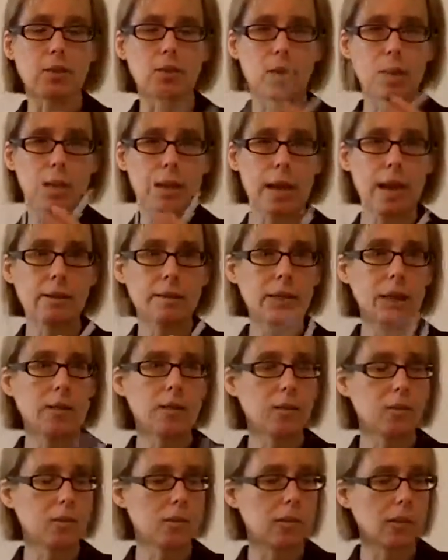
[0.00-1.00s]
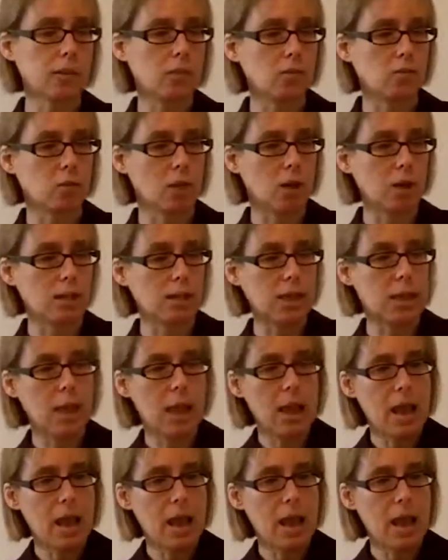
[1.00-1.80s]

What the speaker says: They're going to count out their 6 straws,